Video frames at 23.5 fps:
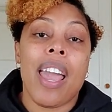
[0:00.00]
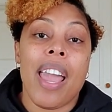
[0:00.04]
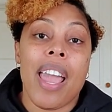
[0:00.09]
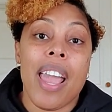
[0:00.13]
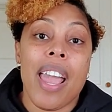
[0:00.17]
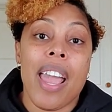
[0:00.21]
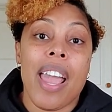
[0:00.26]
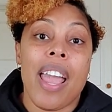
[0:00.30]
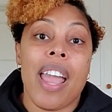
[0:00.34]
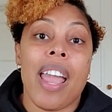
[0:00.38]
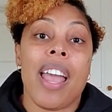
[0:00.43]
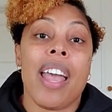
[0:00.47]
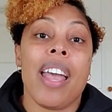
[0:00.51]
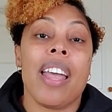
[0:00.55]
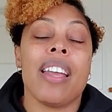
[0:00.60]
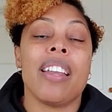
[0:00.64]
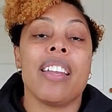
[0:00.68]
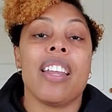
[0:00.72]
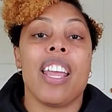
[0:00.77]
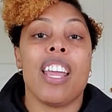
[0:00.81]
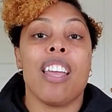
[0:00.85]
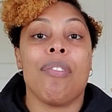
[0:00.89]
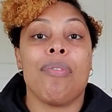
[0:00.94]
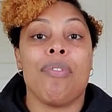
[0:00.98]

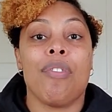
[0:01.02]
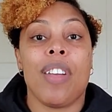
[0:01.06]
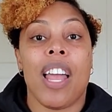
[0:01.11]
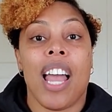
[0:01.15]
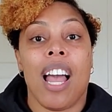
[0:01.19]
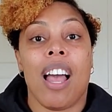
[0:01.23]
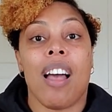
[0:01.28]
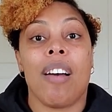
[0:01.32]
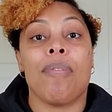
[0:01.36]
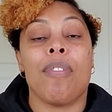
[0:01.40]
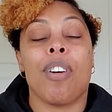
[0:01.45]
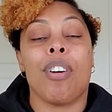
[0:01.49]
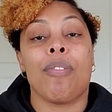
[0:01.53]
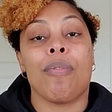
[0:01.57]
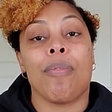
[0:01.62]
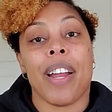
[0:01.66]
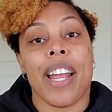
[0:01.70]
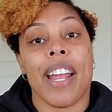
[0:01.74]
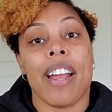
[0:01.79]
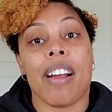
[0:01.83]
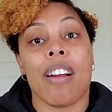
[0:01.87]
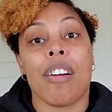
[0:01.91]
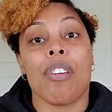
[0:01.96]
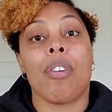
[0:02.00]
And if you have a
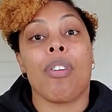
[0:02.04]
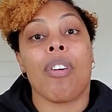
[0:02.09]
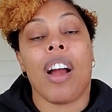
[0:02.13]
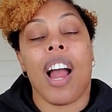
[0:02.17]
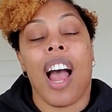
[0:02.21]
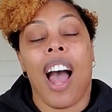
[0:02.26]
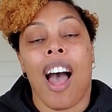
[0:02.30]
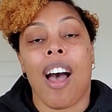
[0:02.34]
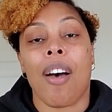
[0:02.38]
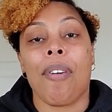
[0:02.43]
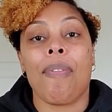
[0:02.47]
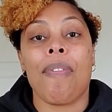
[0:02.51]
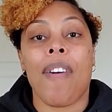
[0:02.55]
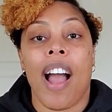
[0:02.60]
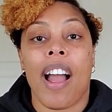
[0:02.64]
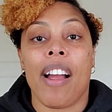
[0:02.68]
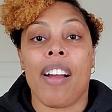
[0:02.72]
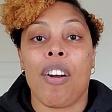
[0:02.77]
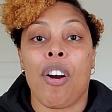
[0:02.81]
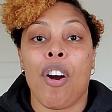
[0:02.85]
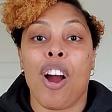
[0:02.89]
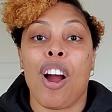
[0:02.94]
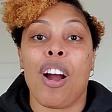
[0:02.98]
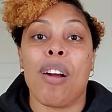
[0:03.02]
rare or hot
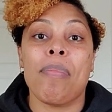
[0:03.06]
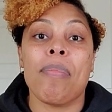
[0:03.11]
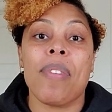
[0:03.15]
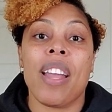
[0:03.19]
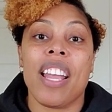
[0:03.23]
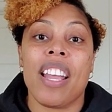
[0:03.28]
firearm